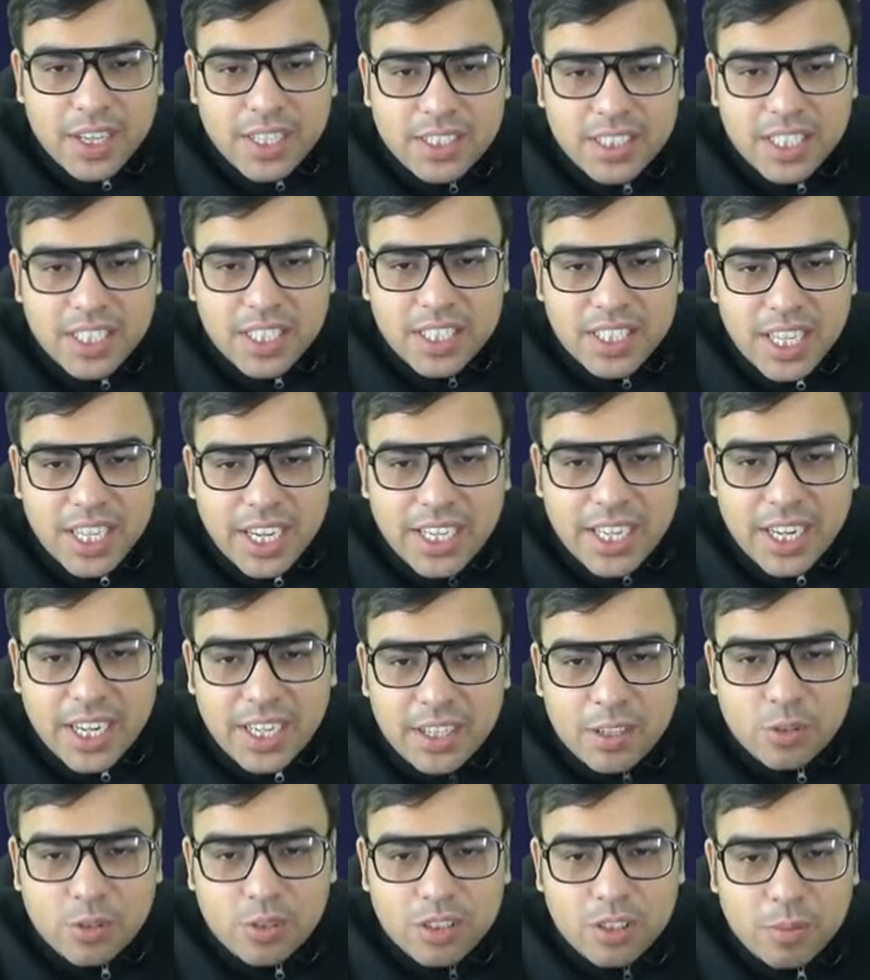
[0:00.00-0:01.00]
CJI
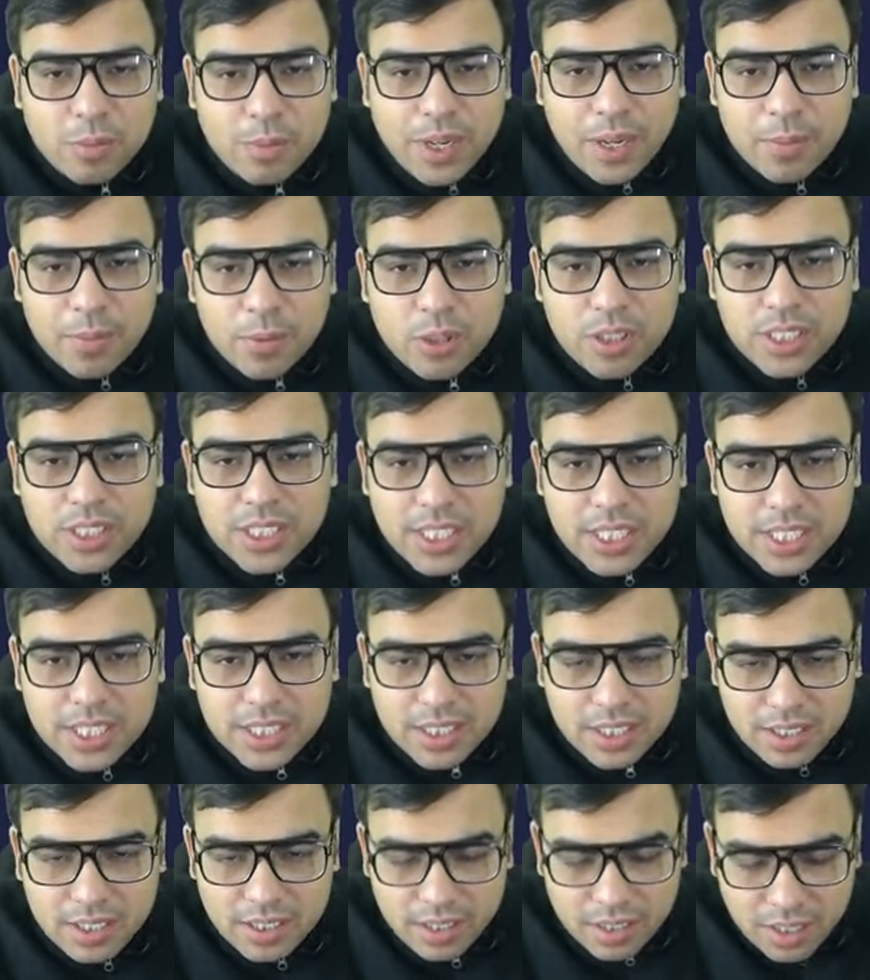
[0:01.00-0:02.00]
and 2 Supreme Court
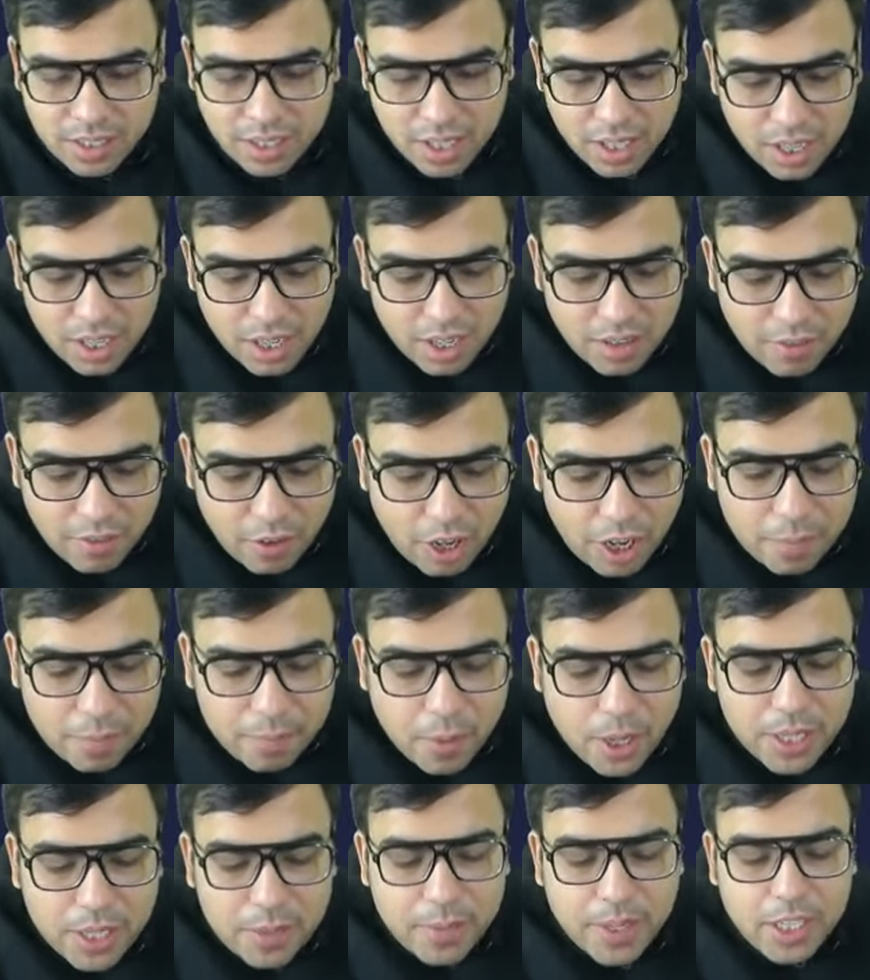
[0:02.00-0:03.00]
judges. For
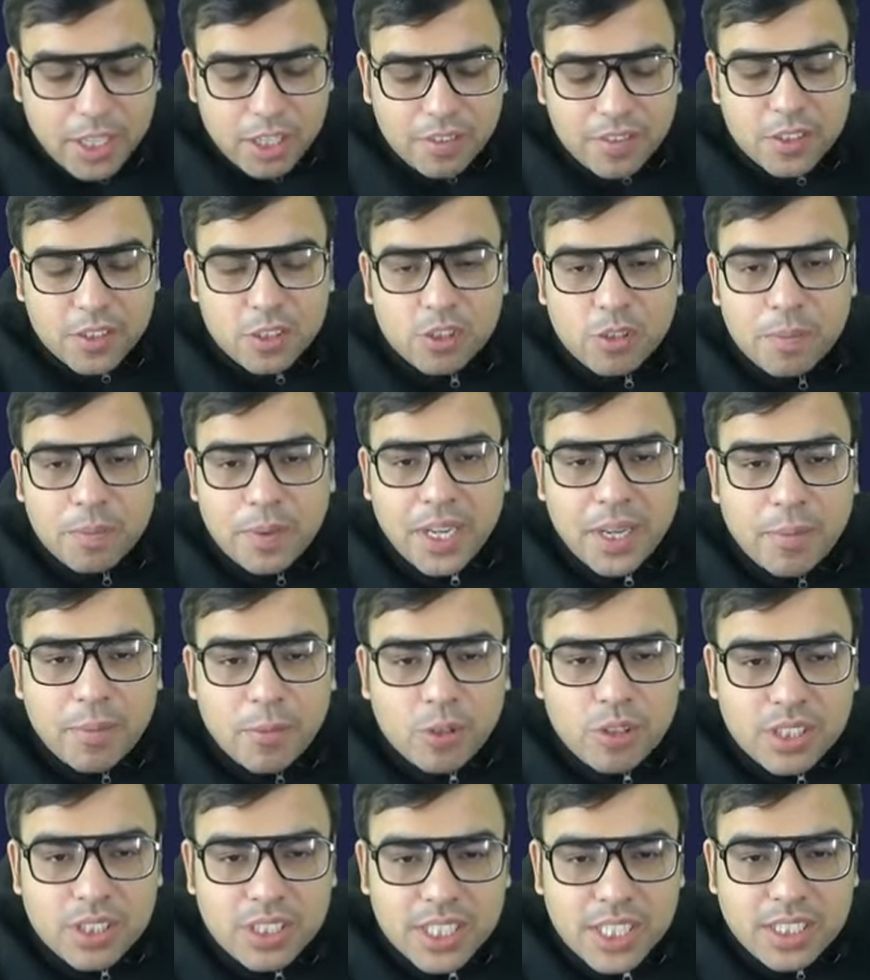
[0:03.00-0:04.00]
appointment of a Supreme
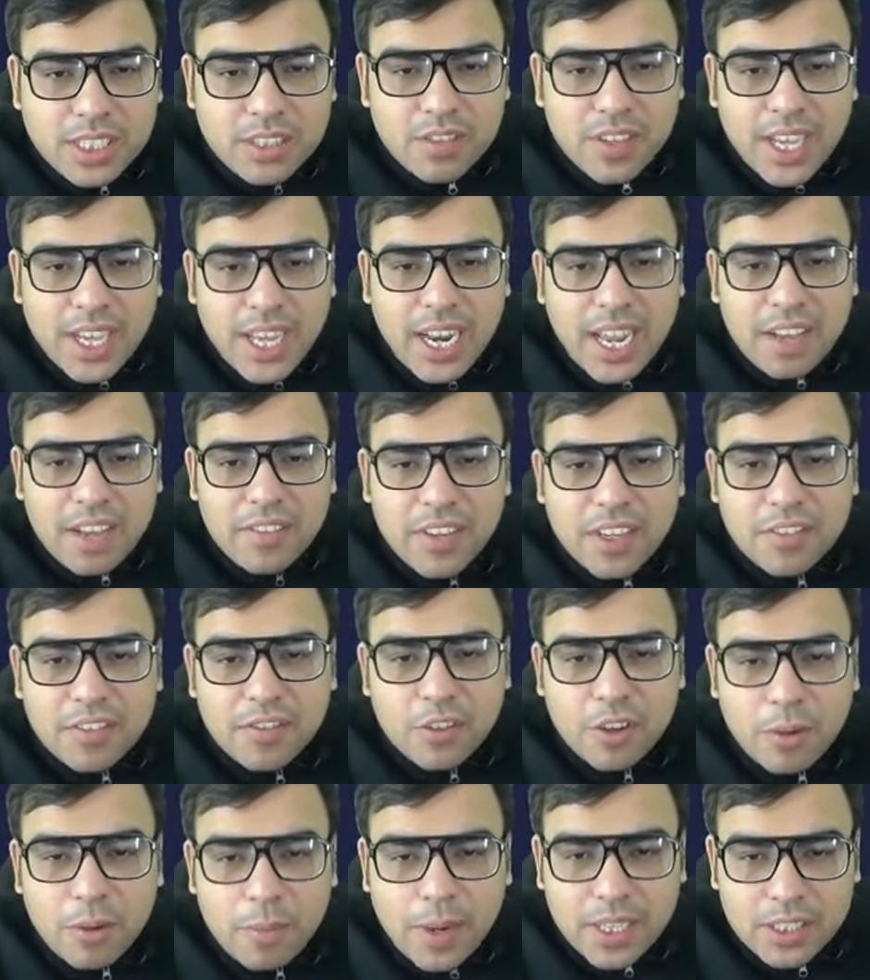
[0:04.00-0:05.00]
Court judge, we are having
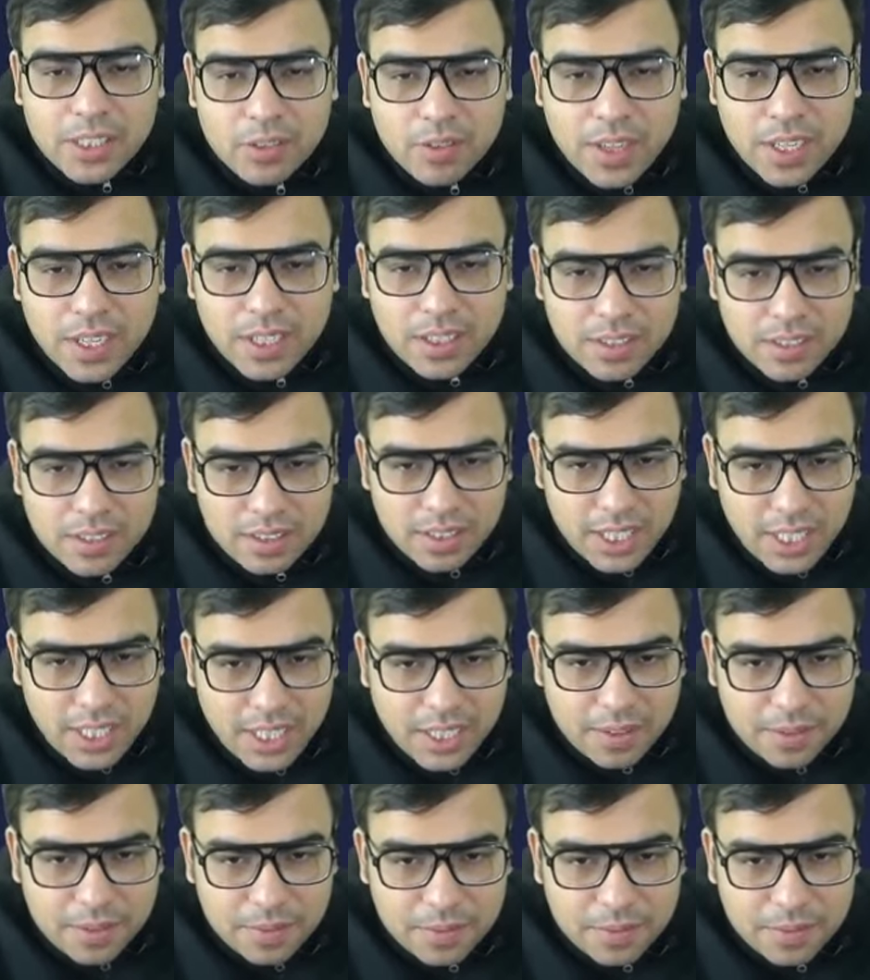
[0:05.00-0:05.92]
4+1. Okay.